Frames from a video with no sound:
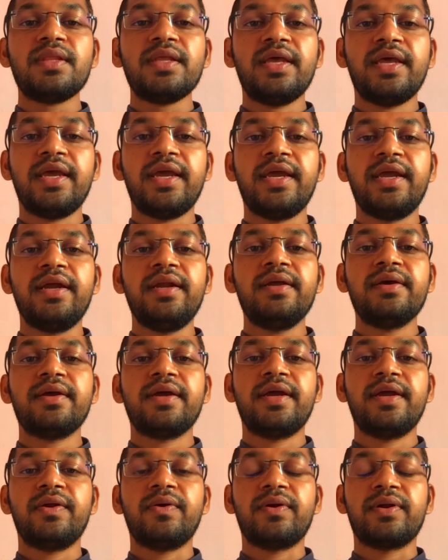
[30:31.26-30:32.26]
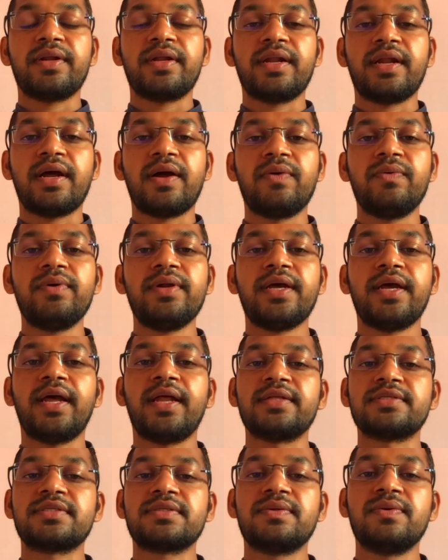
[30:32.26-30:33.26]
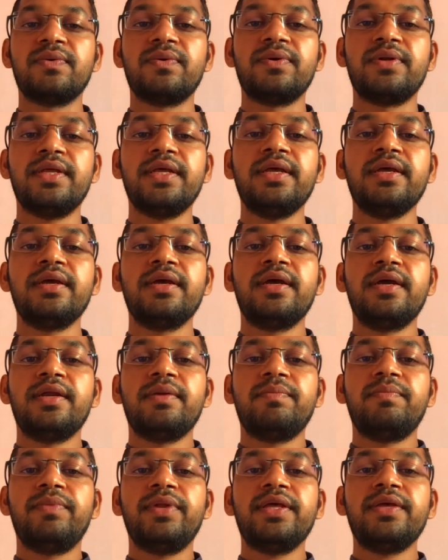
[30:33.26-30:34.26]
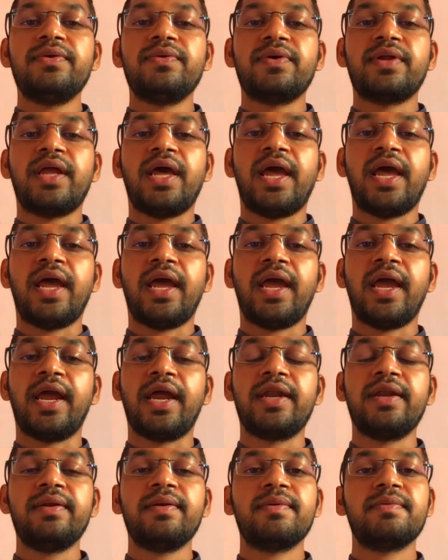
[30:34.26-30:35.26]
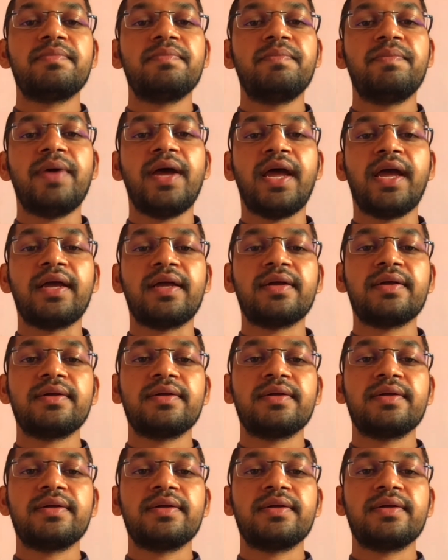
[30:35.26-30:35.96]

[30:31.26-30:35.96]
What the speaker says: head on ground and slowly bring your hand back.